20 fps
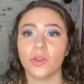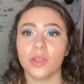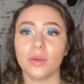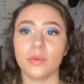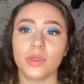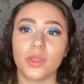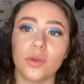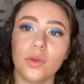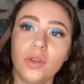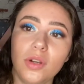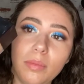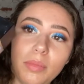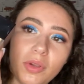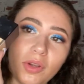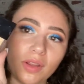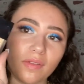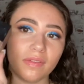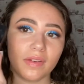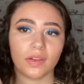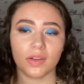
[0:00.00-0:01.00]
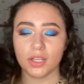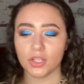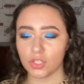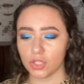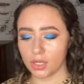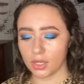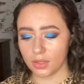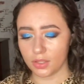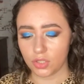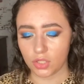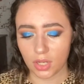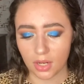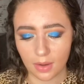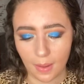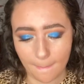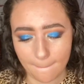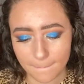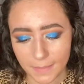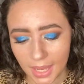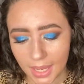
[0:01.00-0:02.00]
in with the Huda Beauty foundation in the shade
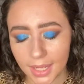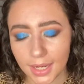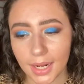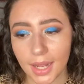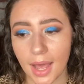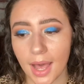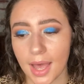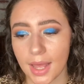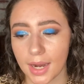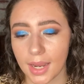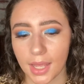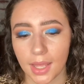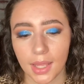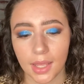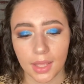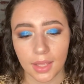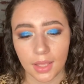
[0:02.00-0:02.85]
Panna Cotta.